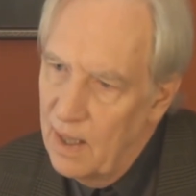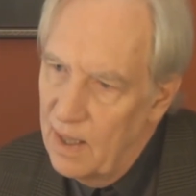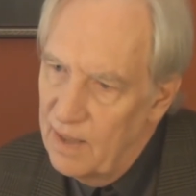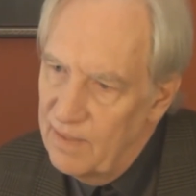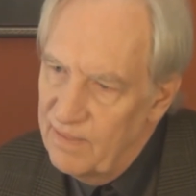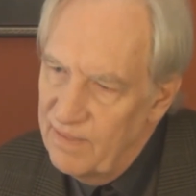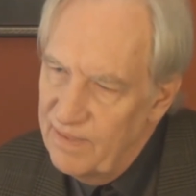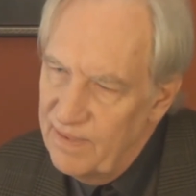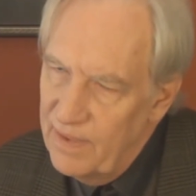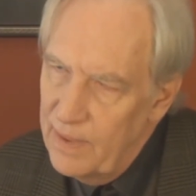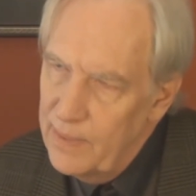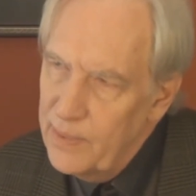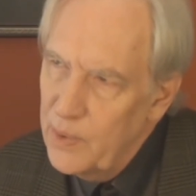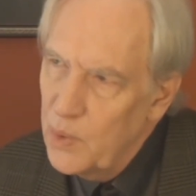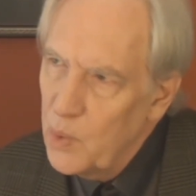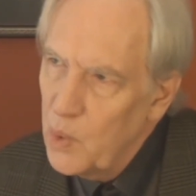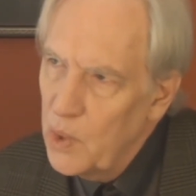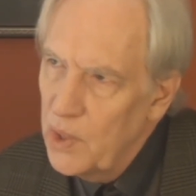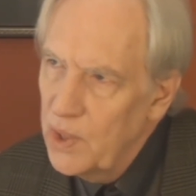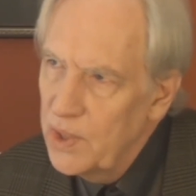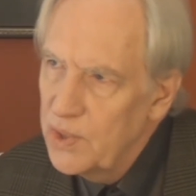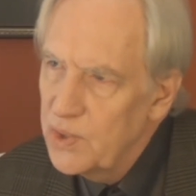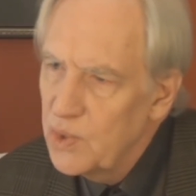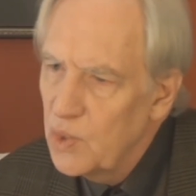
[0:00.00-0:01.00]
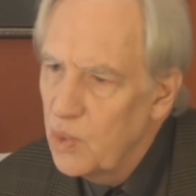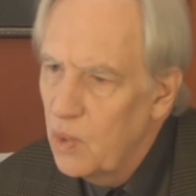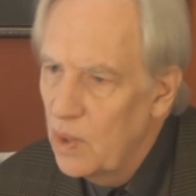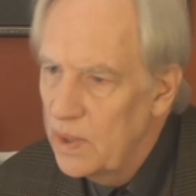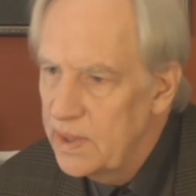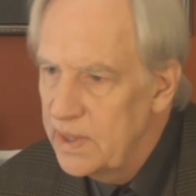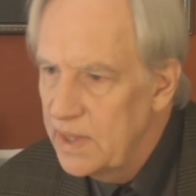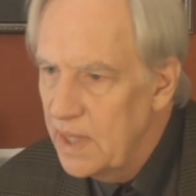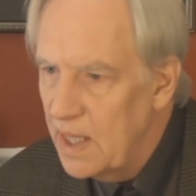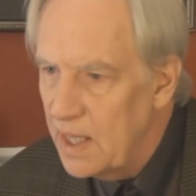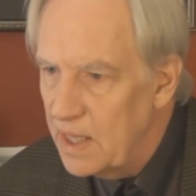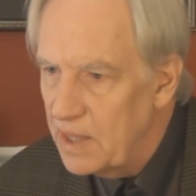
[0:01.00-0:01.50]
On February
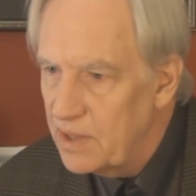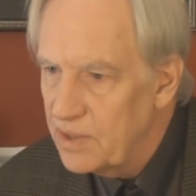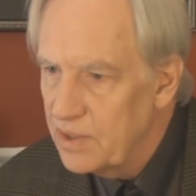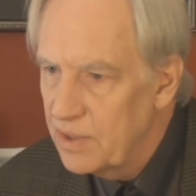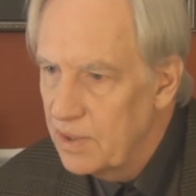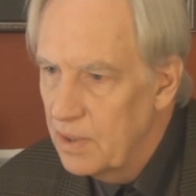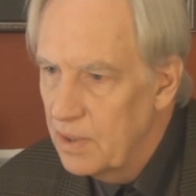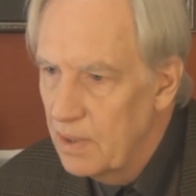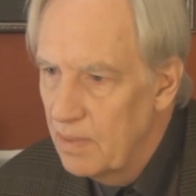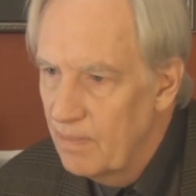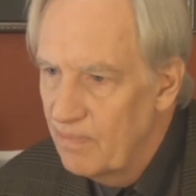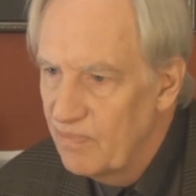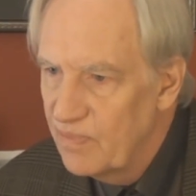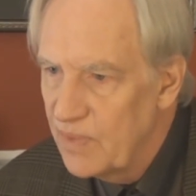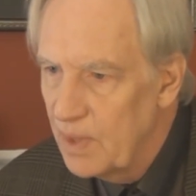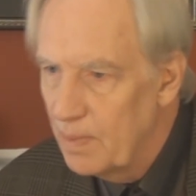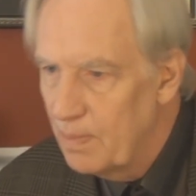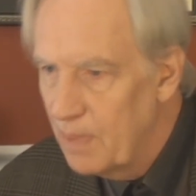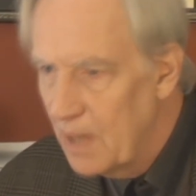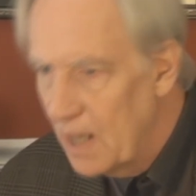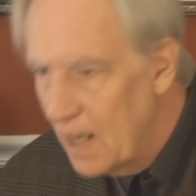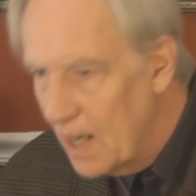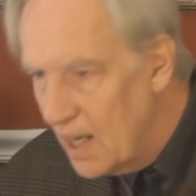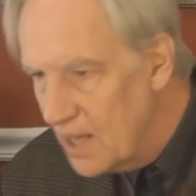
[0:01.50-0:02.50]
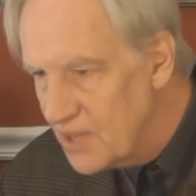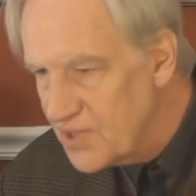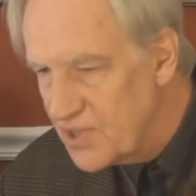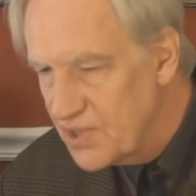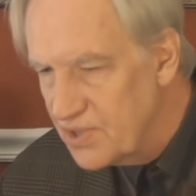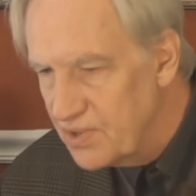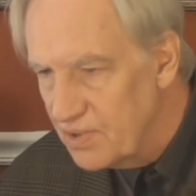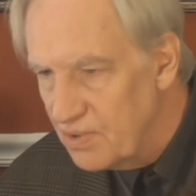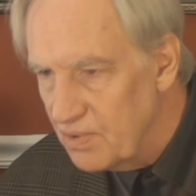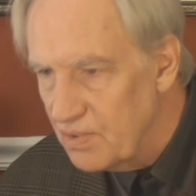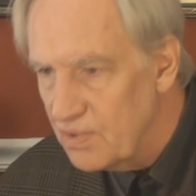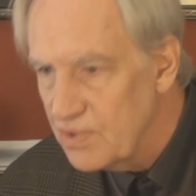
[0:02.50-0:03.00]
28th,
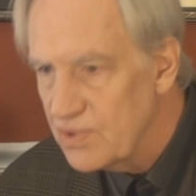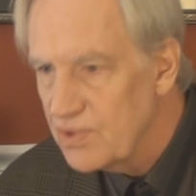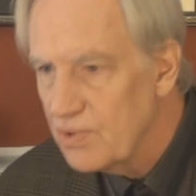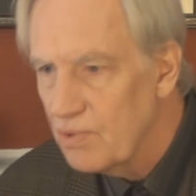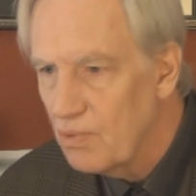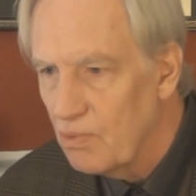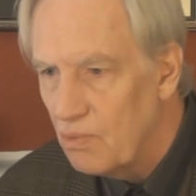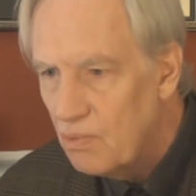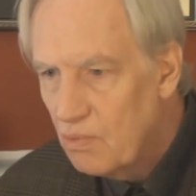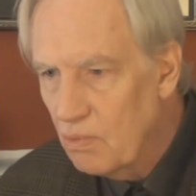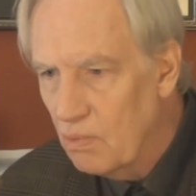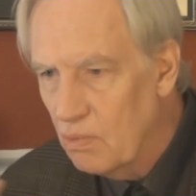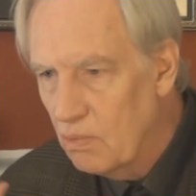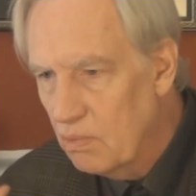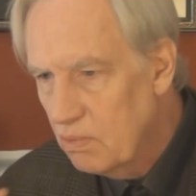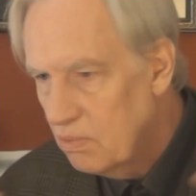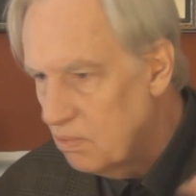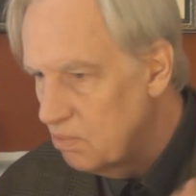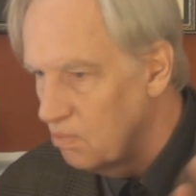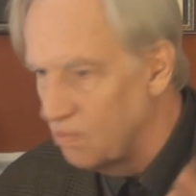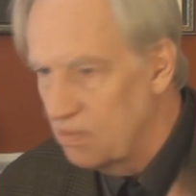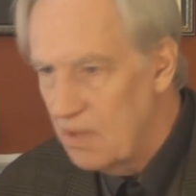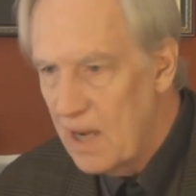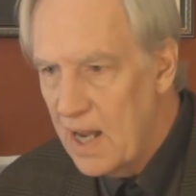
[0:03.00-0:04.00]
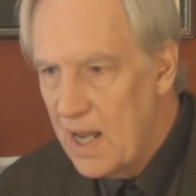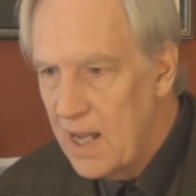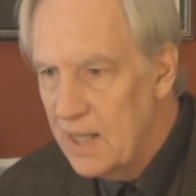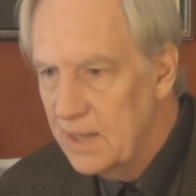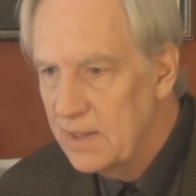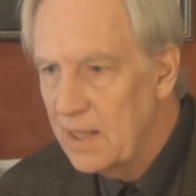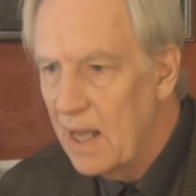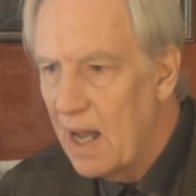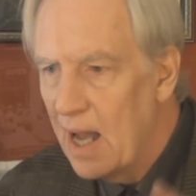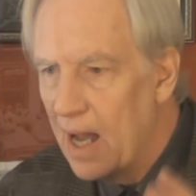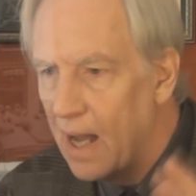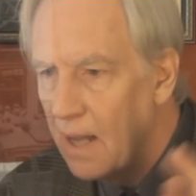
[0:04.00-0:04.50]
depositors
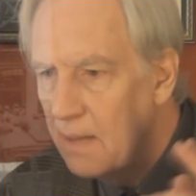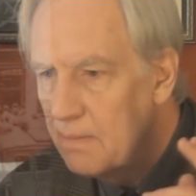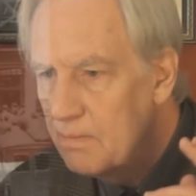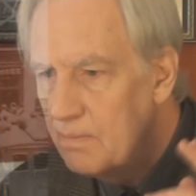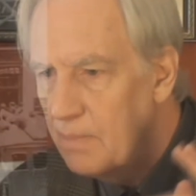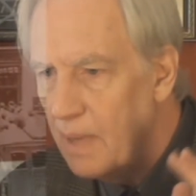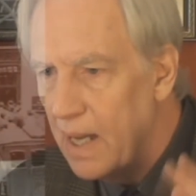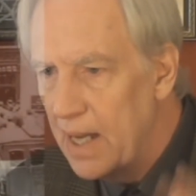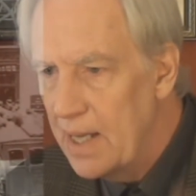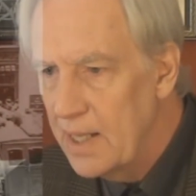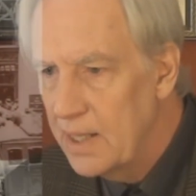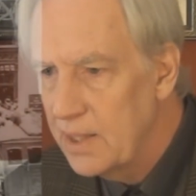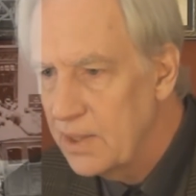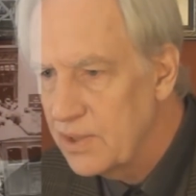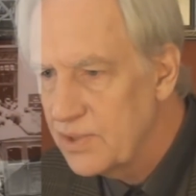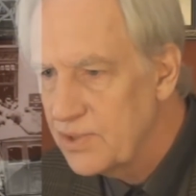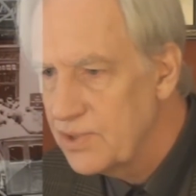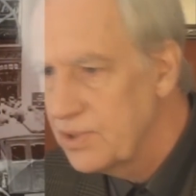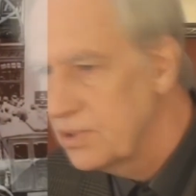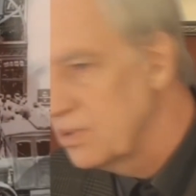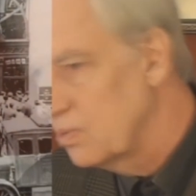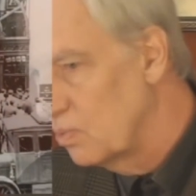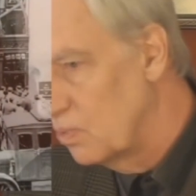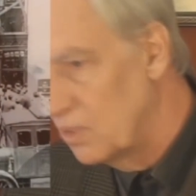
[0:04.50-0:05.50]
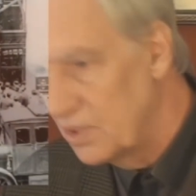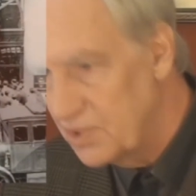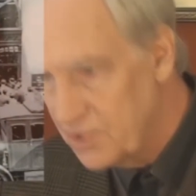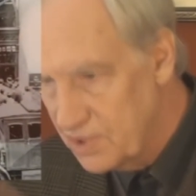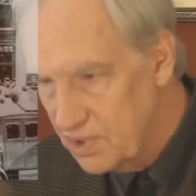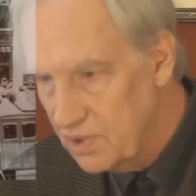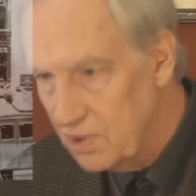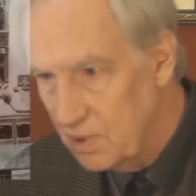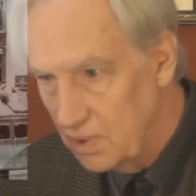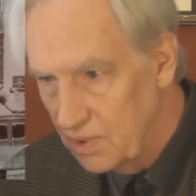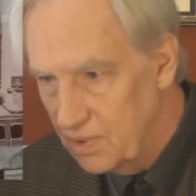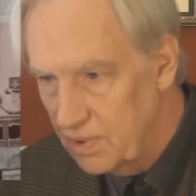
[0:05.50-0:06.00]
ran on banks,
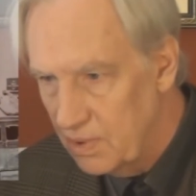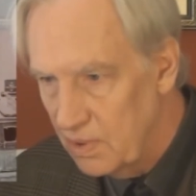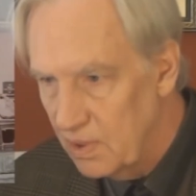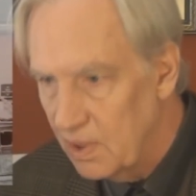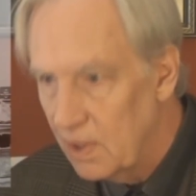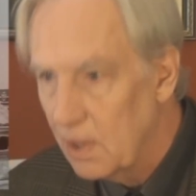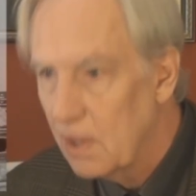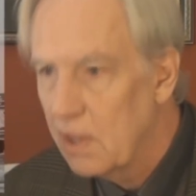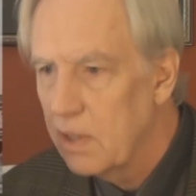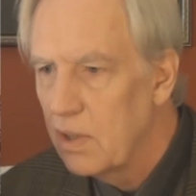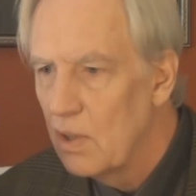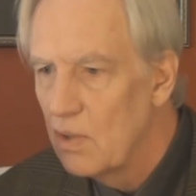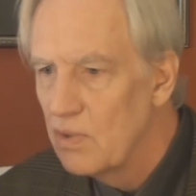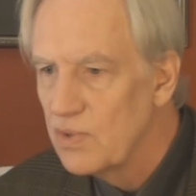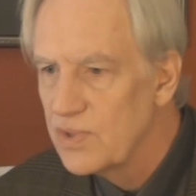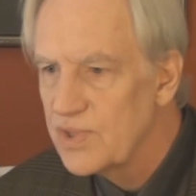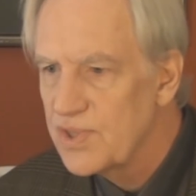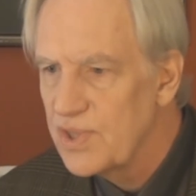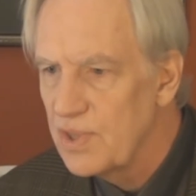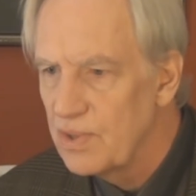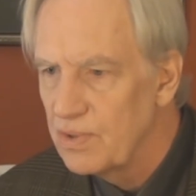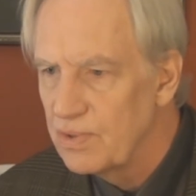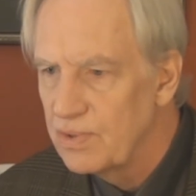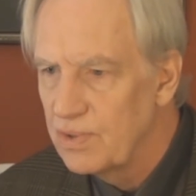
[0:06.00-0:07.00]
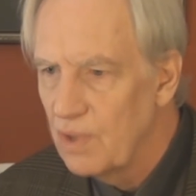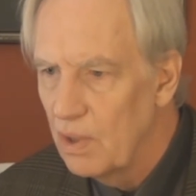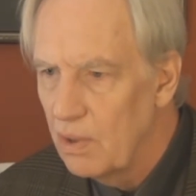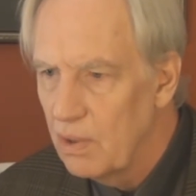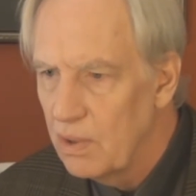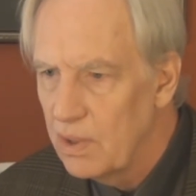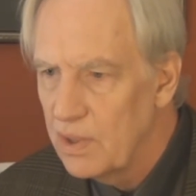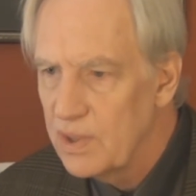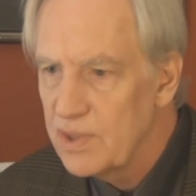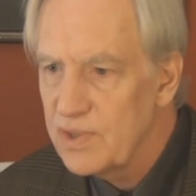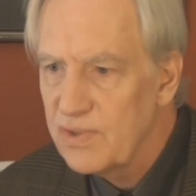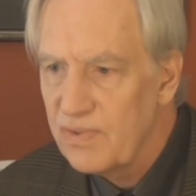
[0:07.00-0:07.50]
which in turn closed their
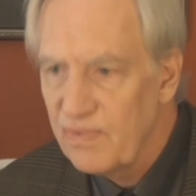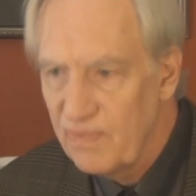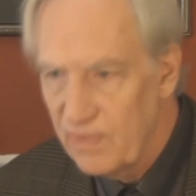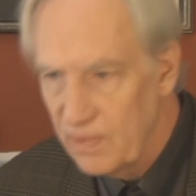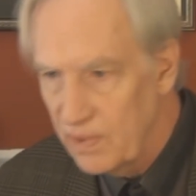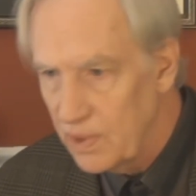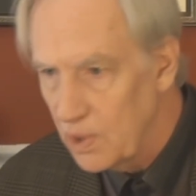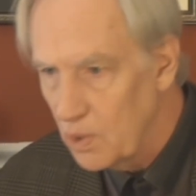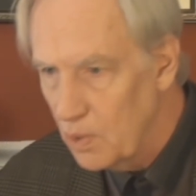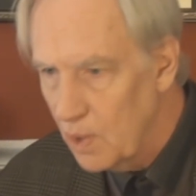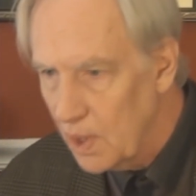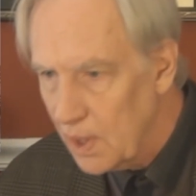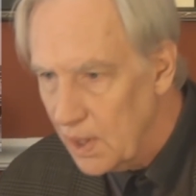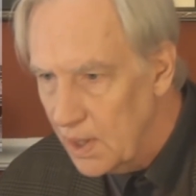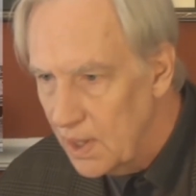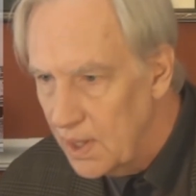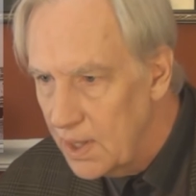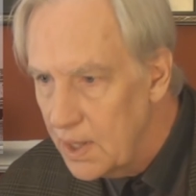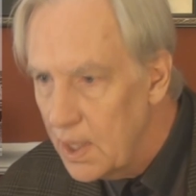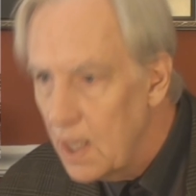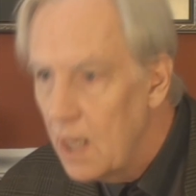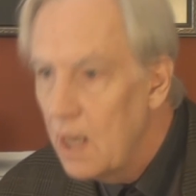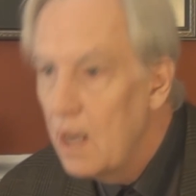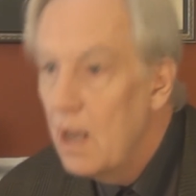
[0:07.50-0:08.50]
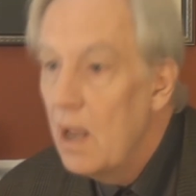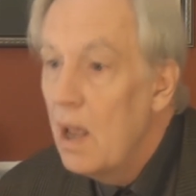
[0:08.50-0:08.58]
doors very quickly.